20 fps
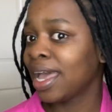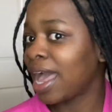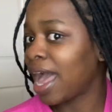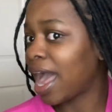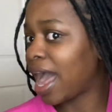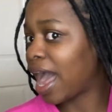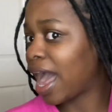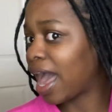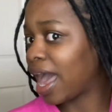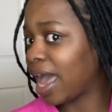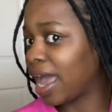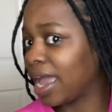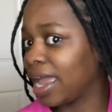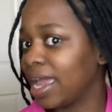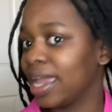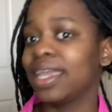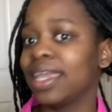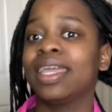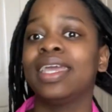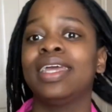
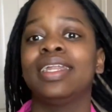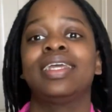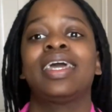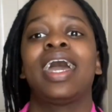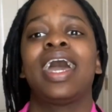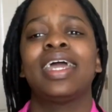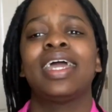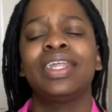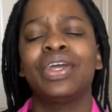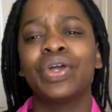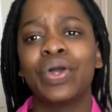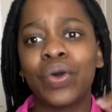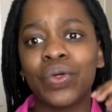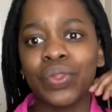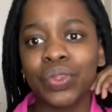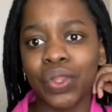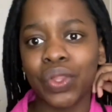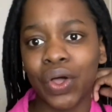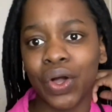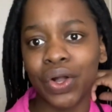I can kind of go
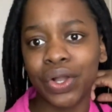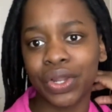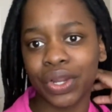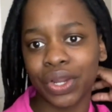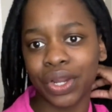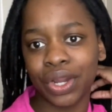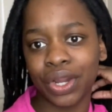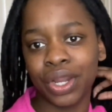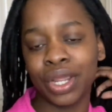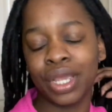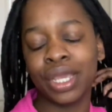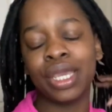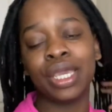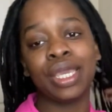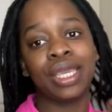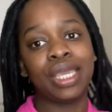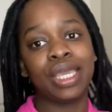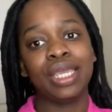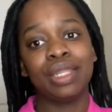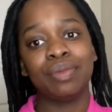longer
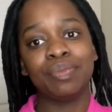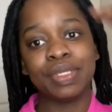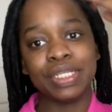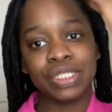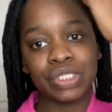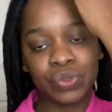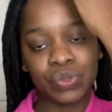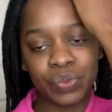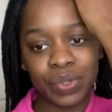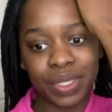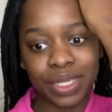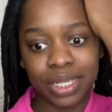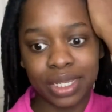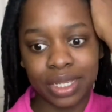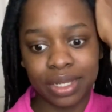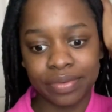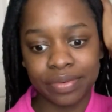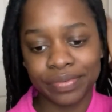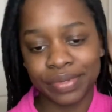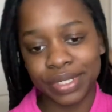in
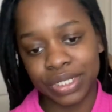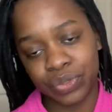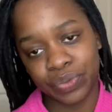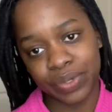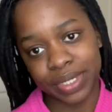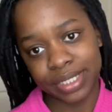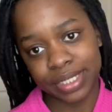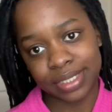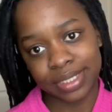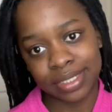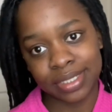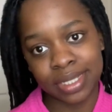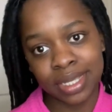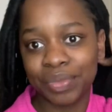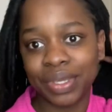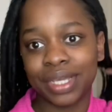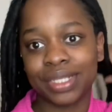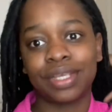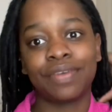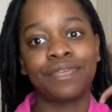between retwists
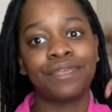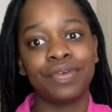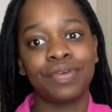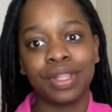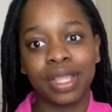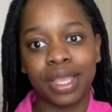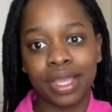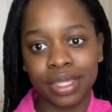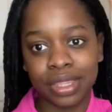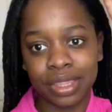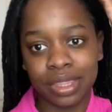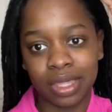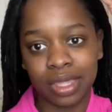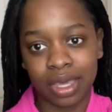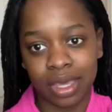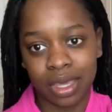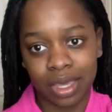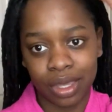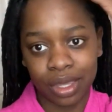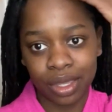because I feel like
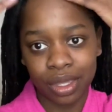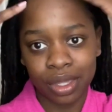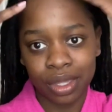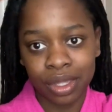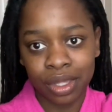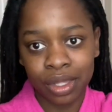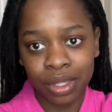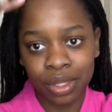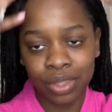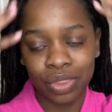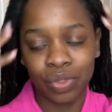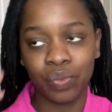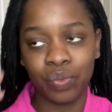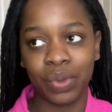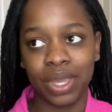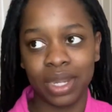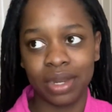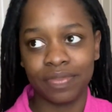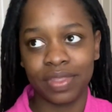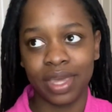the
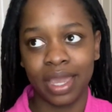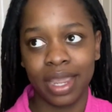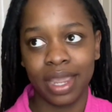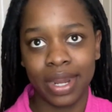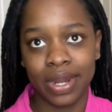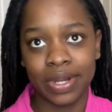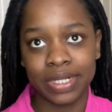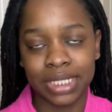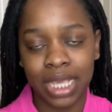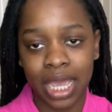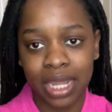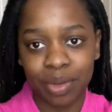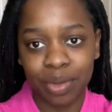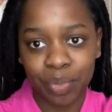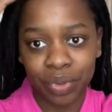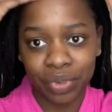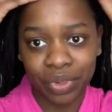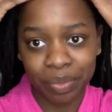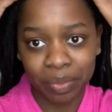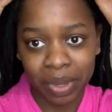weight of the hair is kind of
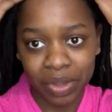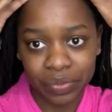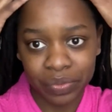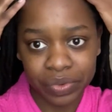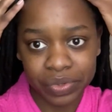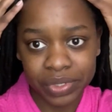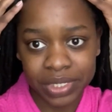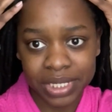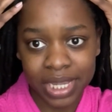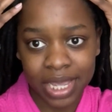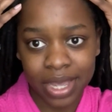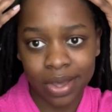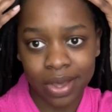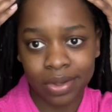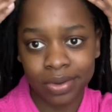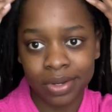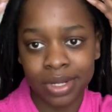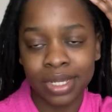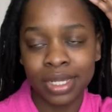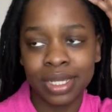pulling my roots
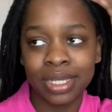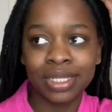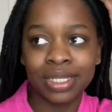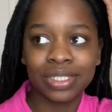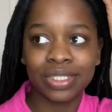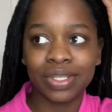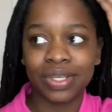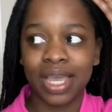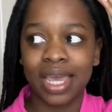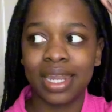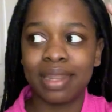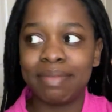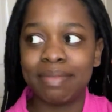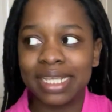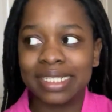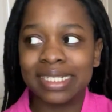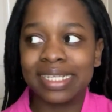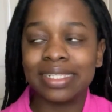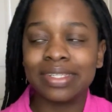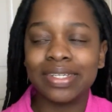down. So it kind of
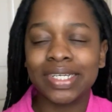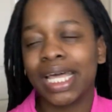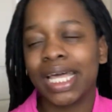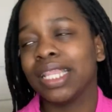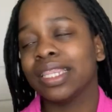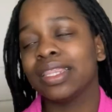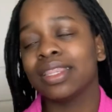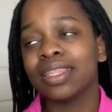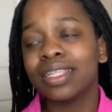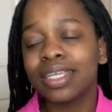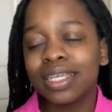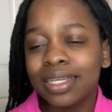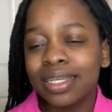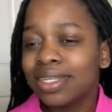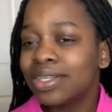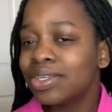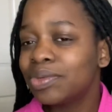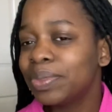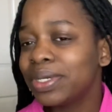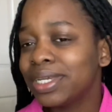makes it look a
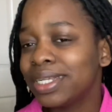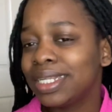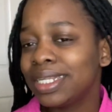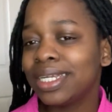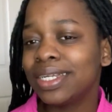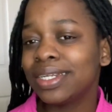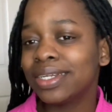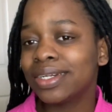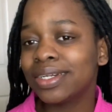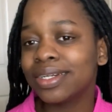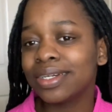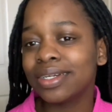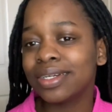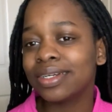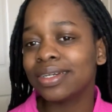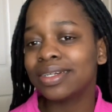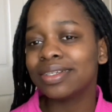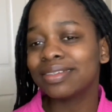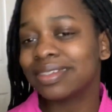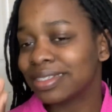little bit
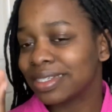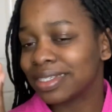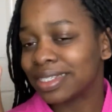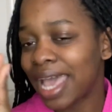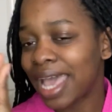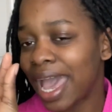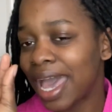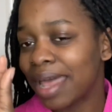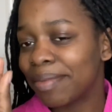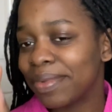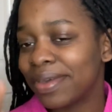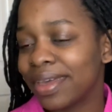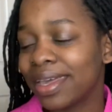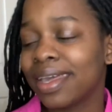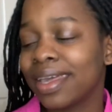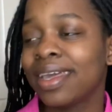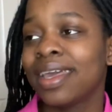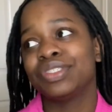neater, just a tad bit.